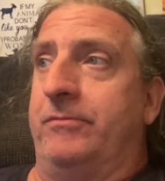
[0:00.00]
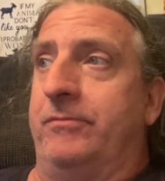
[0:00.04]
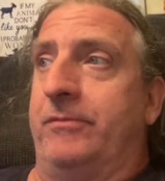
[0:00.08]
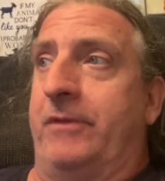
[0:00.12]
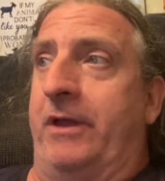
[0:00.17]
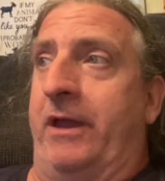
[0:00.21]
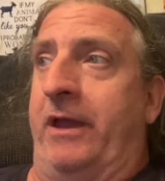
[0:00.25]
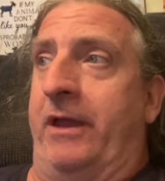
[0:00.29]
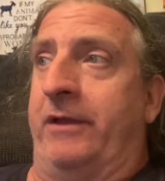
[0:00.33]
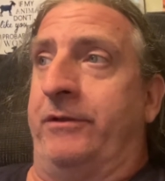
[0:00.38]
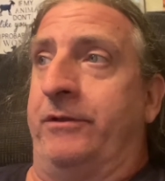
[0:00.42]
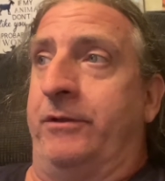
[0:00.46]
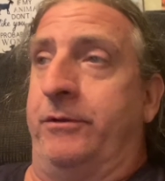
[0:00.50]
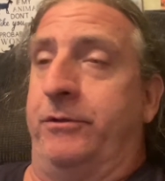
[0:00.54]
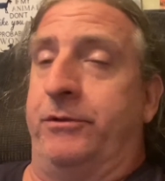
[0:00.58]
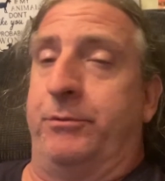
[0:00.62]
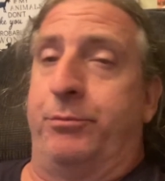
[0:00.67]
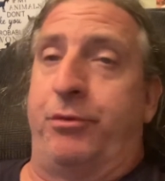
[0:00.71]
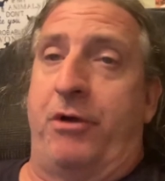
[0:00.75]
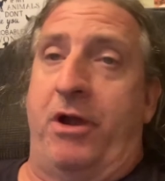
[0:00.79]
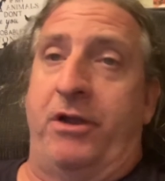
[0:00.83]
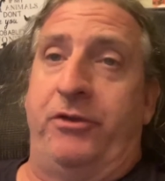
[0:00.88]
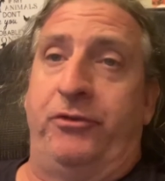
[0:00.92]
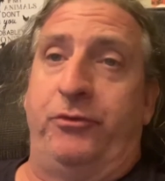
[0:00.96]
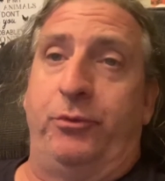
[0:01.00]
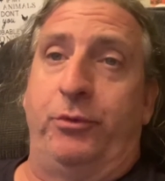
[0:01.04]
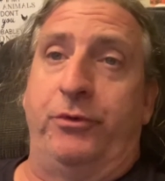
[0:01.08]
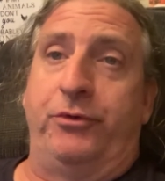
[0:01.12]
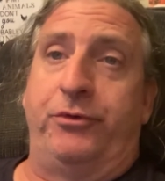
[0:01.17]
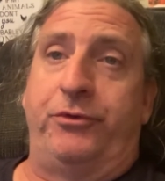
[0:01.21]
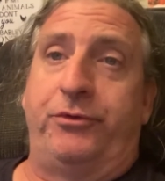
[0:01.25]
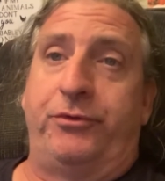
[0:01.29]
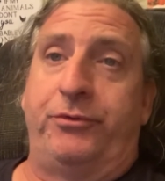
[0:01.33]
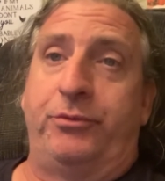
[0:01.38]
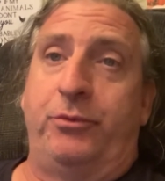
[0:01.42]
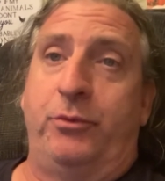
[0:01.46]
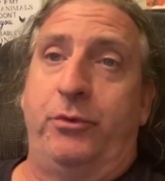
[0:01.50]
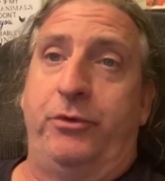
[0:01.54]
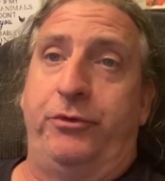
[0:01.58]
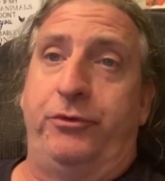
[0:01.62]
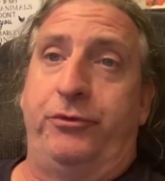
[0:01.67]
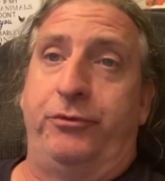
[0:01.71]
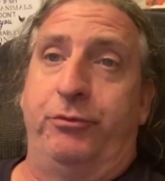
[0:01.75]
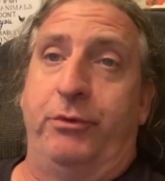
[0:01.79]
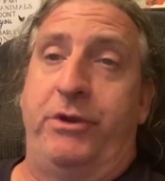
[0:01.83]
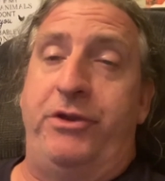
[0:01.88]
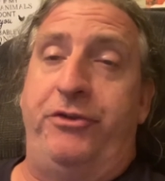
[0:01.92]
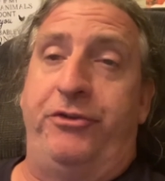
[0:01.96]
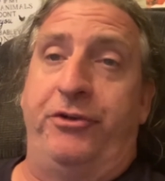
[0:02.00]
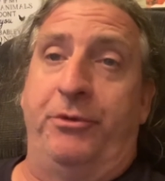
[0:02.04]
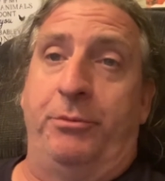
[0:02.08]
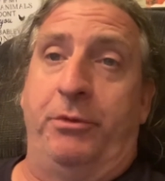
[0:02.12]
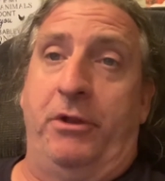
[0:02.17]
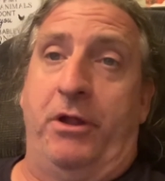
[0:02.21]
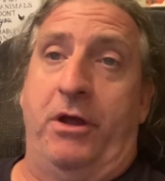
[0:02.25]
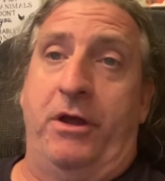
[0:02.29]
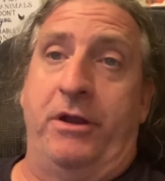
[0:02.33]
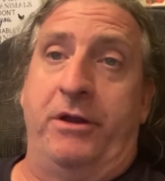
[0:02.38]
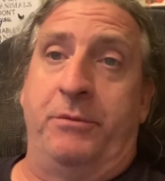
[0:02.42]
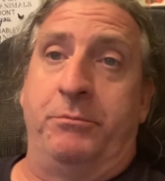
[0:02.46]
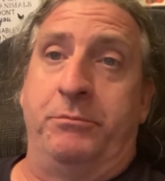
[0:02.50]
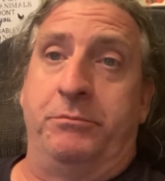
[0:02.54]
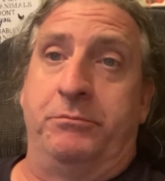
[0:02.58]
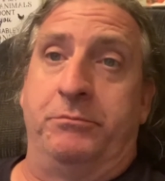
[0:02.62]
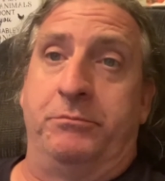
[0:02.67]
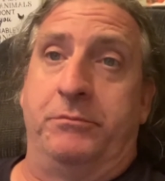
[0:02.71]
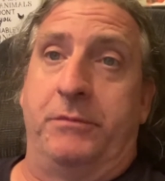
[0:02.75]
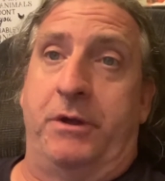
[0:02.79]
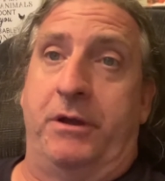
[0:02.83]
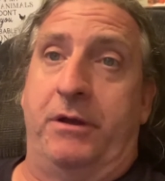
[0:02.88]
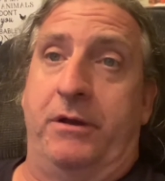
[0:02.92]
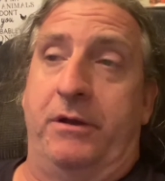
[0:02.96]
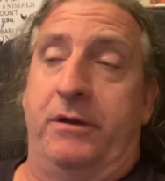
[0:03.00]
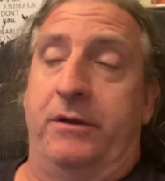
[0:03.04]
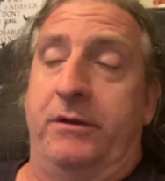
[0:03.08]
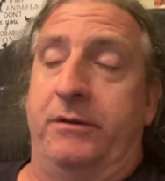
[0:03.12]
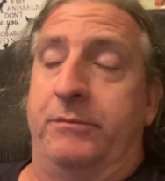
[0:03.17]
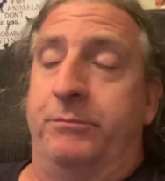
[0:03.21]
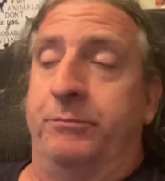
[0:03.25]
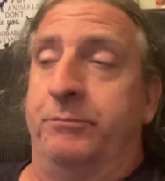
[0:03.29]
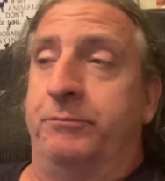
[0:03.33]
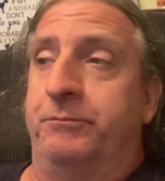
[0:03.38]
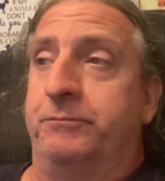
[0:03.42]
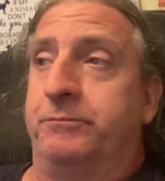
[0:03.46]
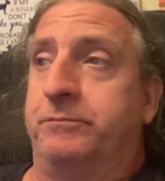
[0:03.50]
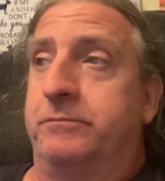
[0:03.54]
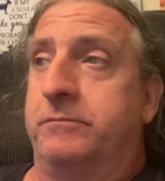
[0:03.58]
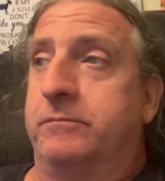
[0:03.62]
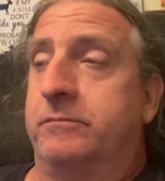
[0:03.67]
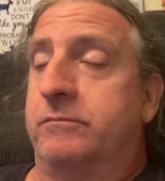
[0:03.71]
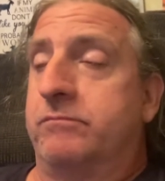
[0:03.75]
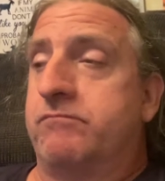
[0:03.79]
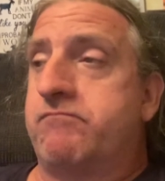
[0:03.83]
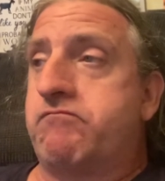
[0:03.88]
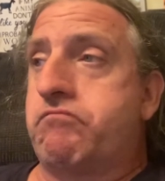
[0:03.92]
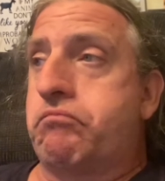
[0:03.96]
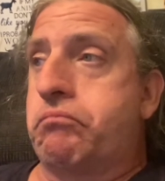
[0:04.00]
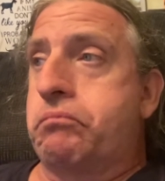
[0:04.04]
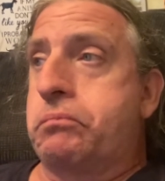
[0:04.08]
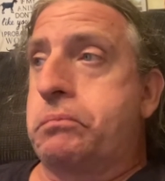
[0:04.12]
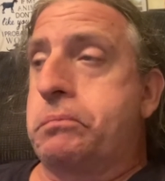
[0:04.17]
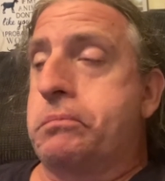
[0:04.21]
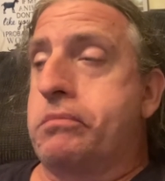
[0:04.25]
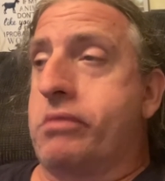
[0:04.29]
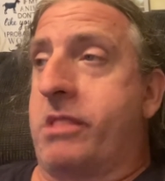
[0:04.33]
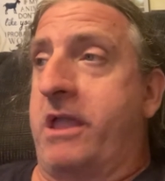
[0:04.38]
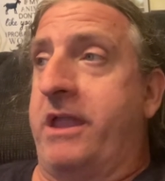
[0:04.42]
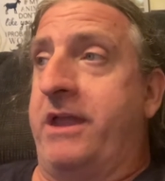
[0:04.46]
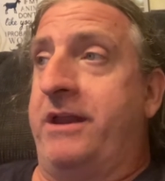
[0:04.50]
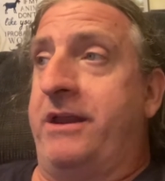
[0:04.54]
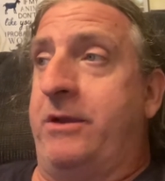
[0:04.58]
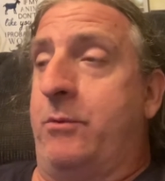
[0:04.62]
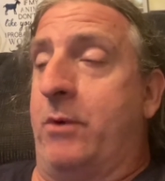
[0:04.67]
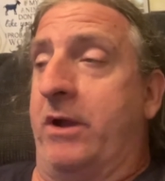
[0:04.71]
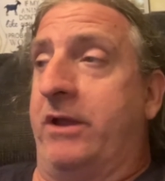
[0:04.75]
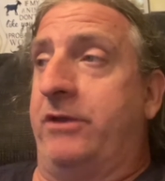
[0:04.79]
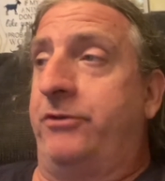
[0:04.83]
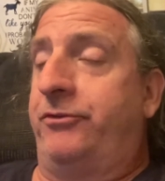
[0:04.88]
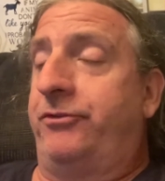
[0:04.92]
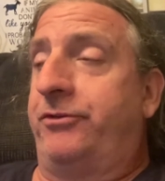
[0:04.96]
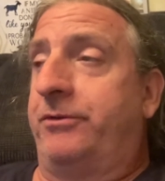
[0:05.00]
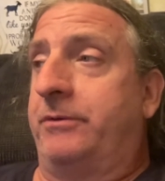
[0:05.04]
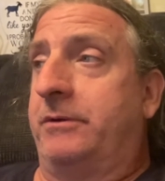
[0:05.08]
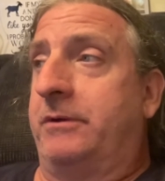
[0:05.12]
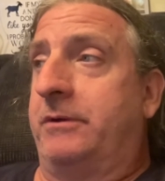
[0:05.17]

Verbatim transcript: and the, the price was was reasonable on them. Um, anyways,